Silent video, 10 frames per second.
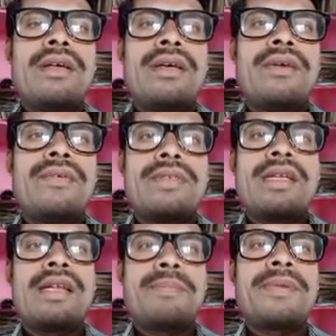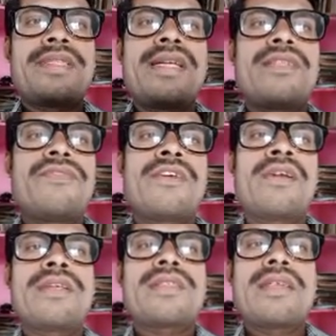we shall represent the
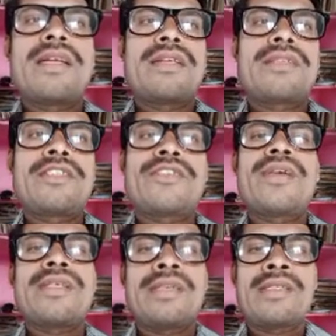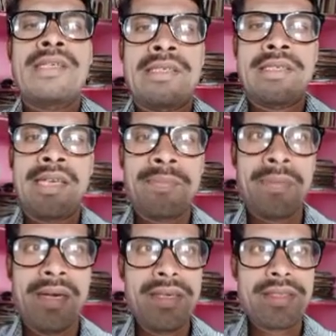following situations or
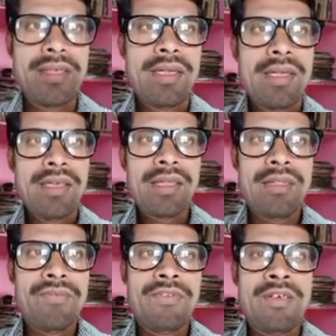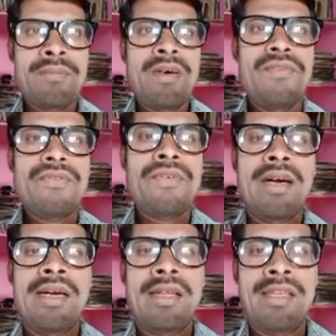statements in the form of
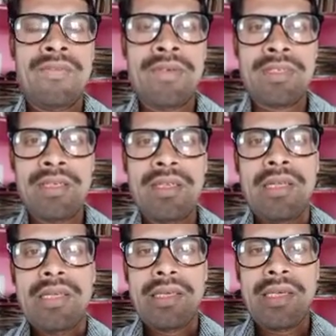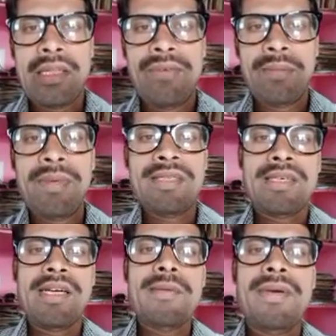quadratic equation. Here the verbal
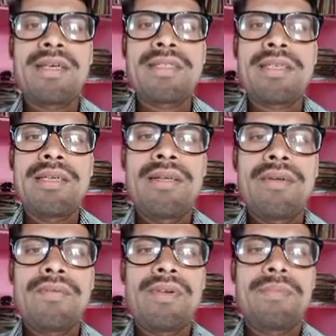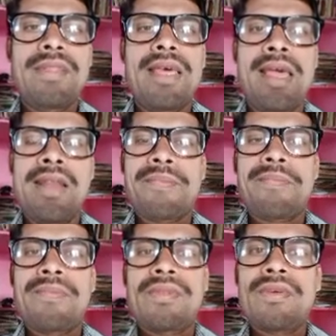statements will be there.
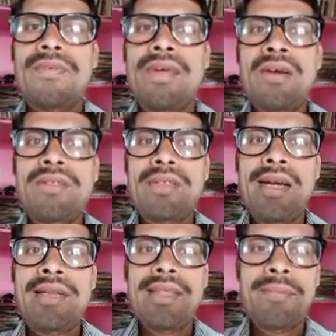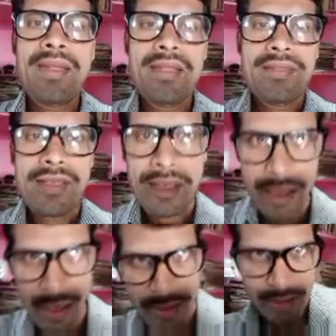We have to write them in
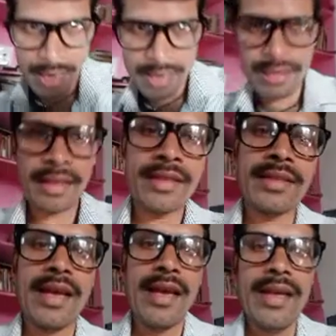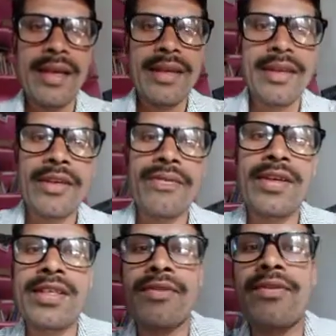a that is a
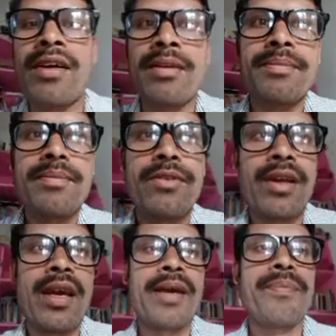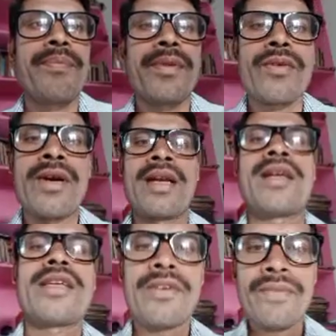equation form. Okay,
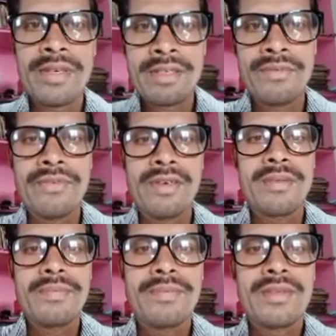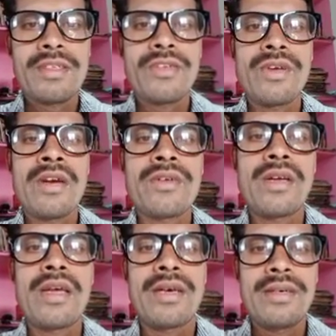quadratic equation form. You have to
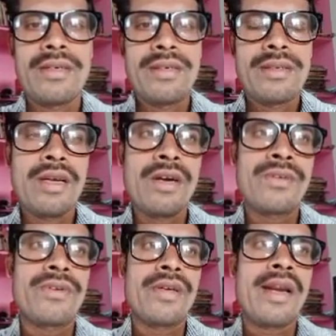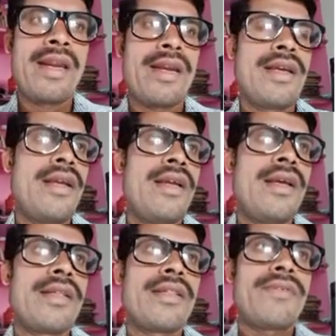learn how to write
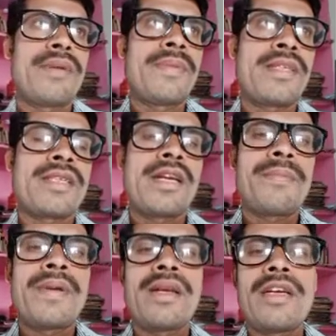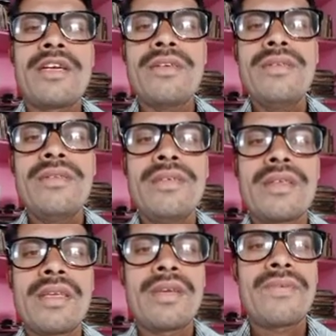the verbal statement into
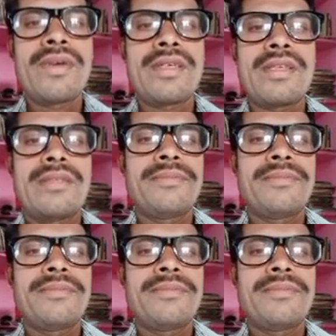equation.